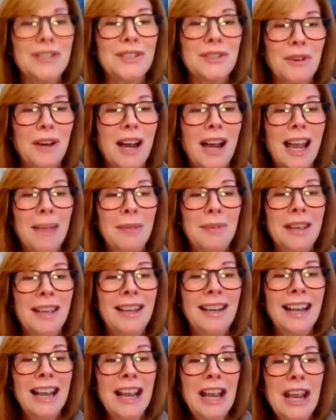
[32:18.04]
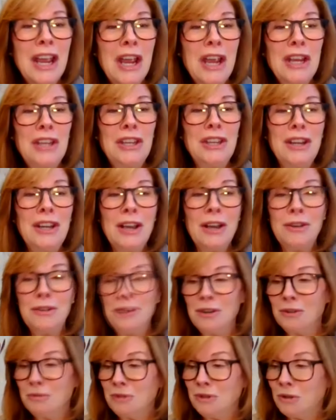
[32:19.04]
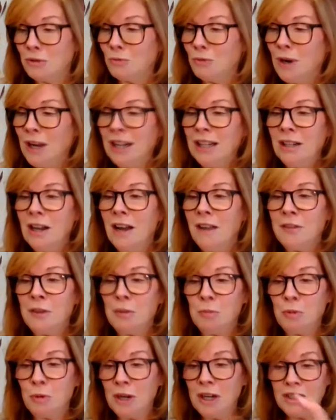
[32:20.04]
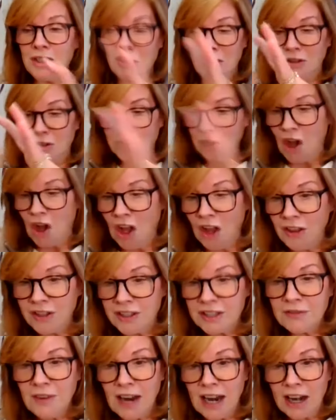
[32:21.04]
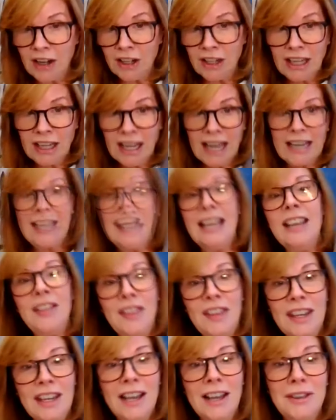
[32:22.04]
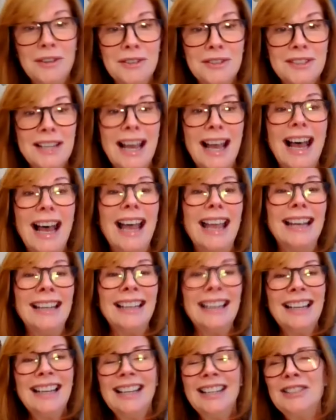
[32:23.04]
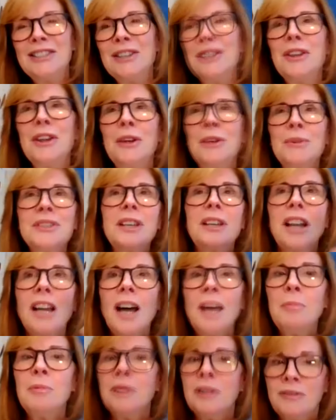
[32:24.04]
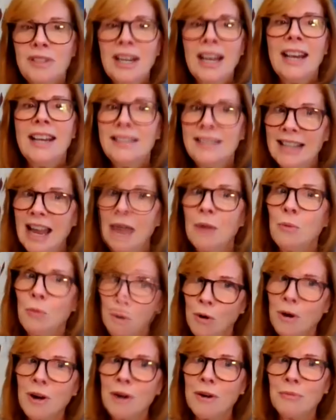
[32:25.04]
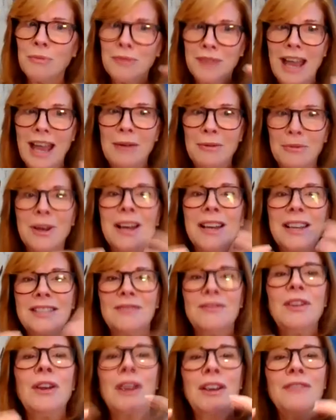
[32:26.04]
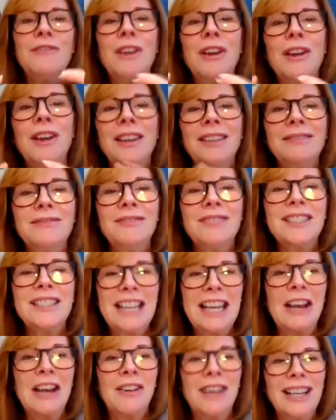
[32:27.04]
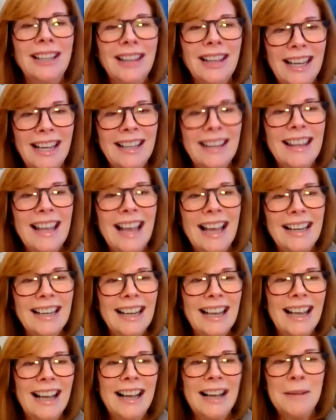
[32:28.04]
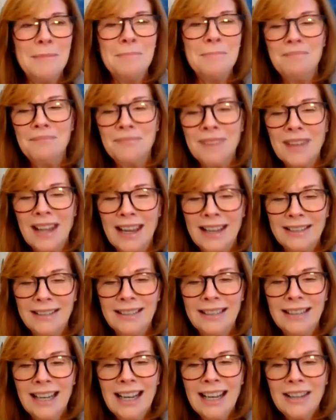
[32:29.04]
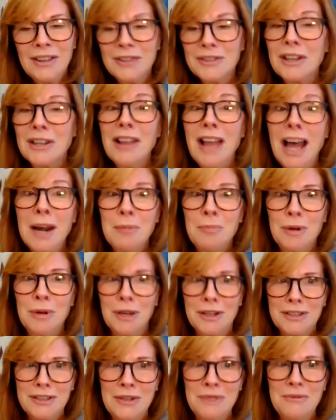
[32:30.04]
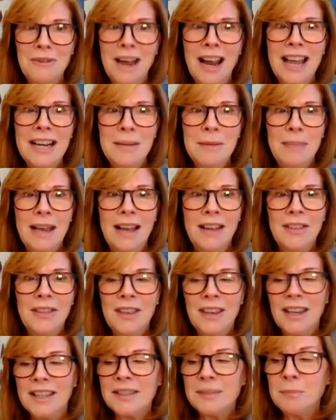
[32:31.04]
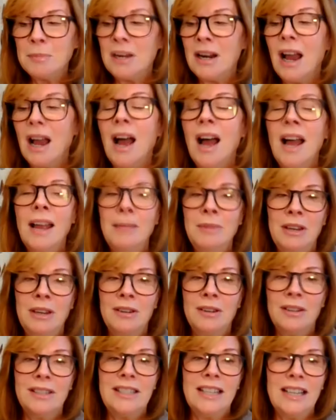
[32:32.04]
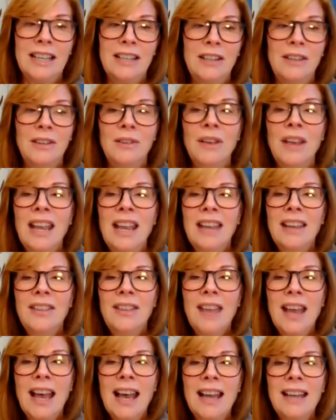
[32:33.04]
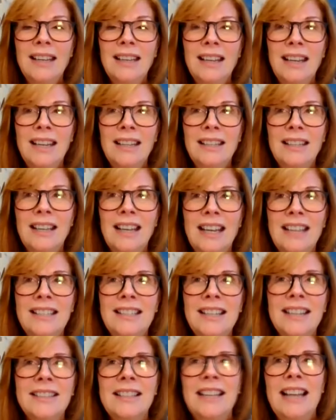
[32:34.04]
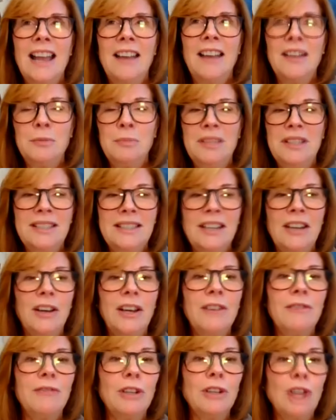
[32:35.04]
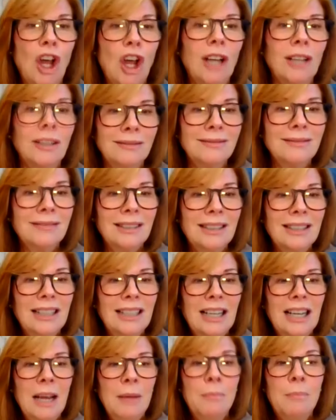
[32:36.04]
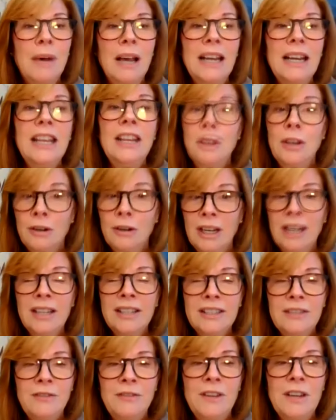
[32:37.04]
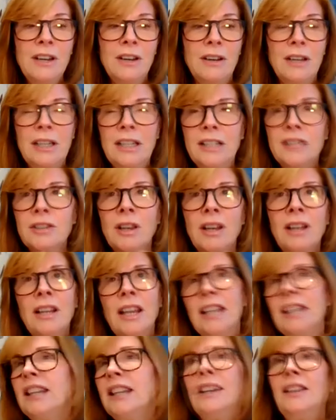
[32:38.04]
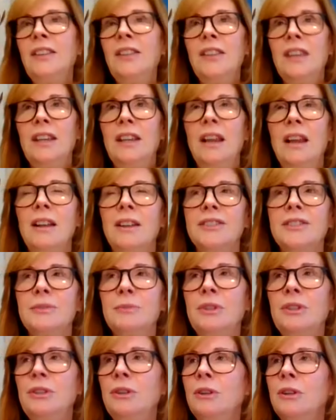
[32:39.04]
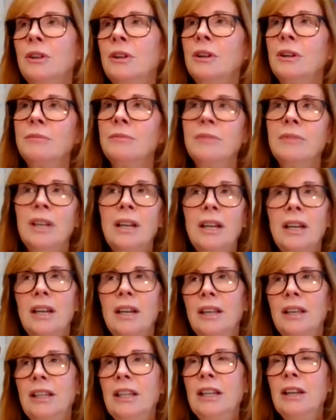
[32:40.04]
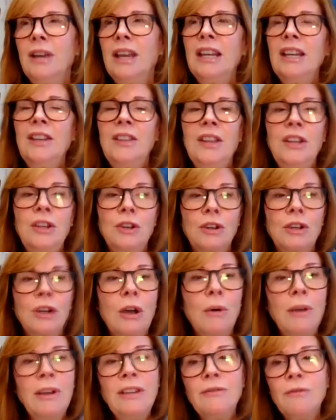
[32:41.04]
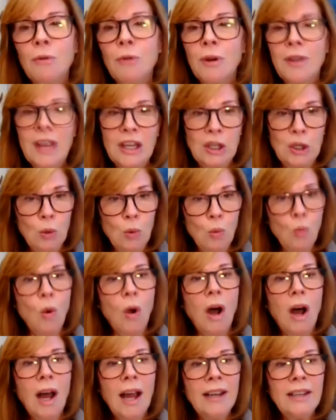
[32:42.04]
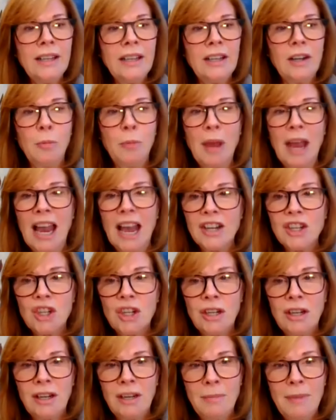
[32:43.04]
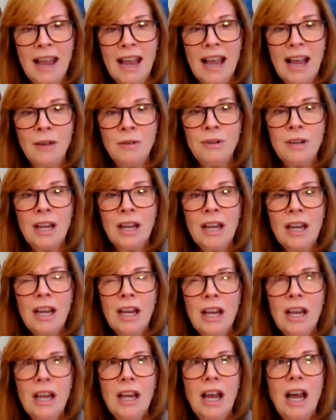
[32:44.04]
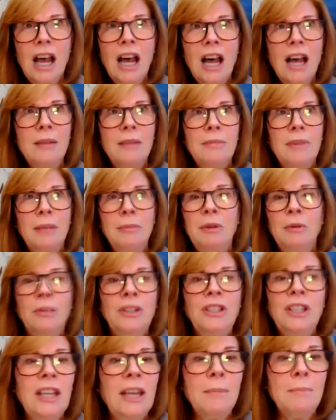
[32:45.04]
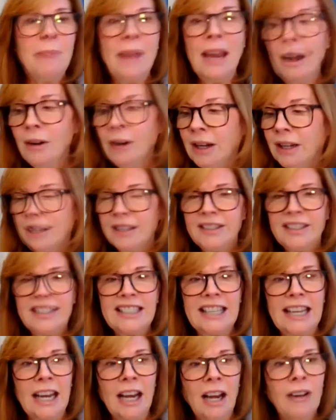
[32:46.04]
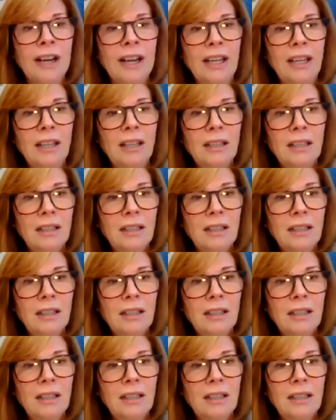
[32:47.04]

describe it you know you're you're running off the bridge and there's all this fire and you got to hit the other side so there was a couple of days that were that was very very scary like that um, and there's a lot of books who write about this but i'm here to tell you that it it doesn't have to be scary for long but mm. there hmm. is fear and it's kind of like anything else when you're you know anything you're going for that you want and are passionate about um, i mean when you get married it's scary